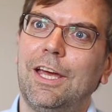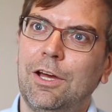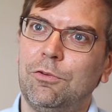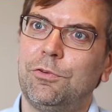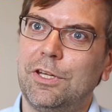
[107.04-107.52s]

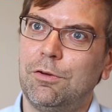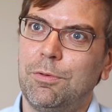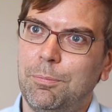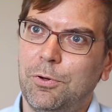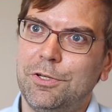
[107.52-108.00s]
outside of
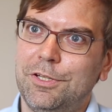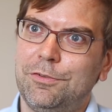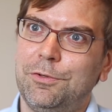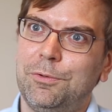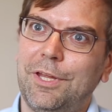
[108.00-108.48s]
the body
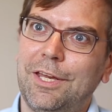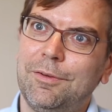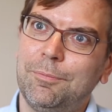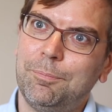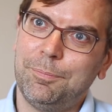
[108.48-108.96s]
to
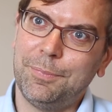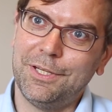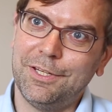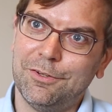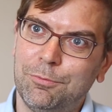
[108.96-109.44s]
then
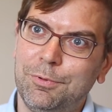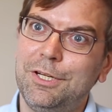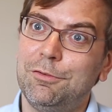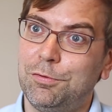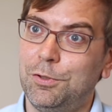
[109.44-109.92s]
be
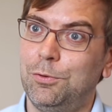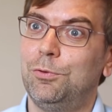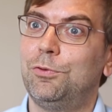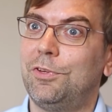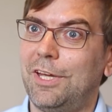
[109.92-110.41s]

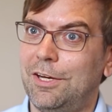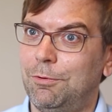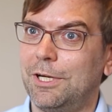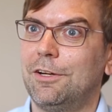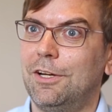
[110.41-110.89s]
reinfused and
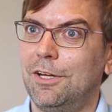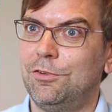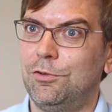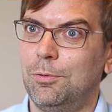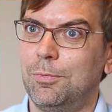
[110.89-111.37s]
recognize
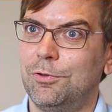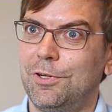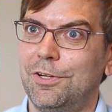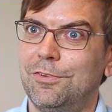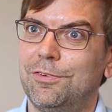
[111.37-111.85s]
the tumor
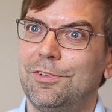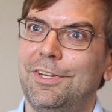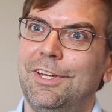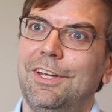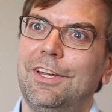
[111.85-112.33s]
cells.
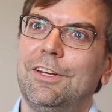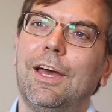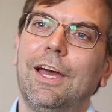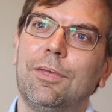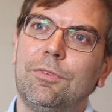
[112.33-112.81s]

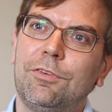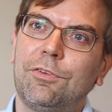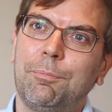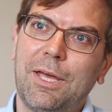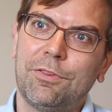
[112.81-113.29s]
This
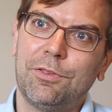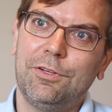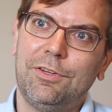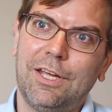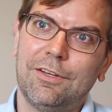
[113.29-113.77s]
is a
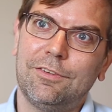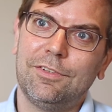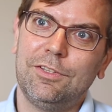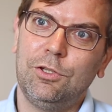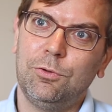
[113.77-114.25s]
method that
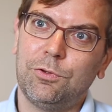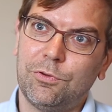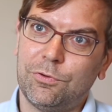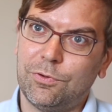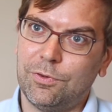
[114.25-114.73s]

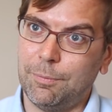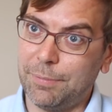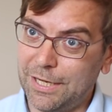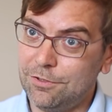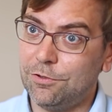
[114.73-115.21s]
uses the
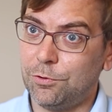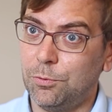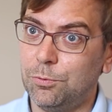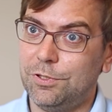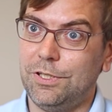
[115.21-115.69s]
patient's
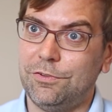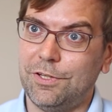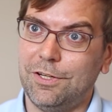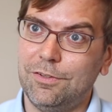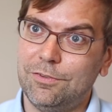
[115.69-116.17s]
own T
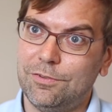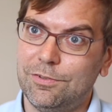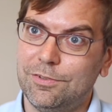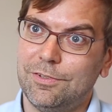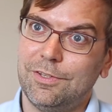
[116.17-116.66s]

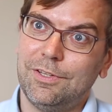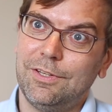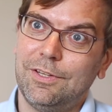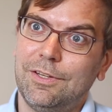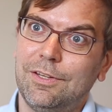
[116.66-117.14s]
cells,
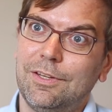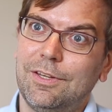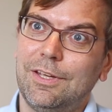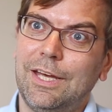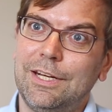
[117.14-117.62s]

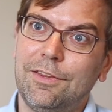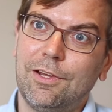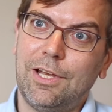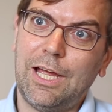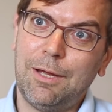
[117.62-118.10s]
and in
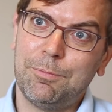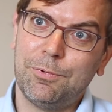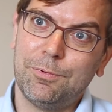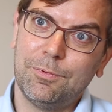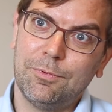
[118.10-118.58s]
the lab,
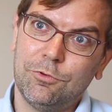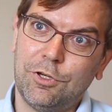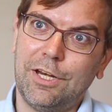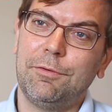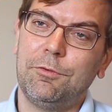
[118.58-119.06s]

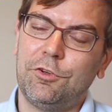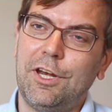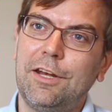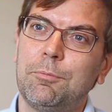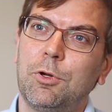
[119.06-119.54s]

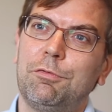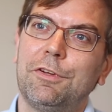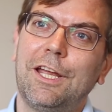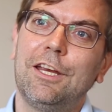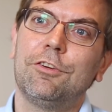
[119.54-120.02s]
genetic
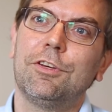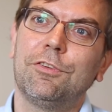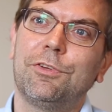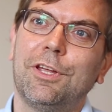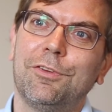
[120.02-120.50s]
modification
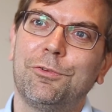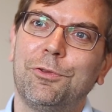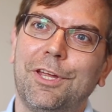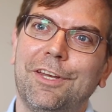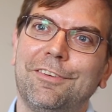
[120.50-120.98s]
is done so
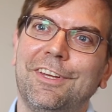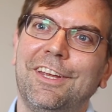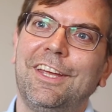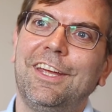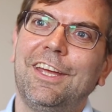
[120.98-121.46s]
that
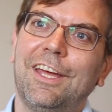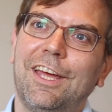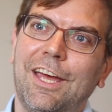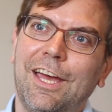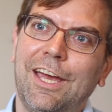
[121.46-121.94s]

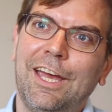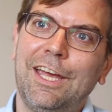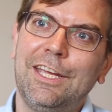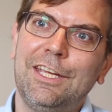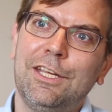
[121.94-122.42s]

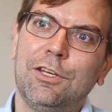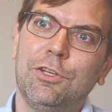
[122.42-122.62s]
a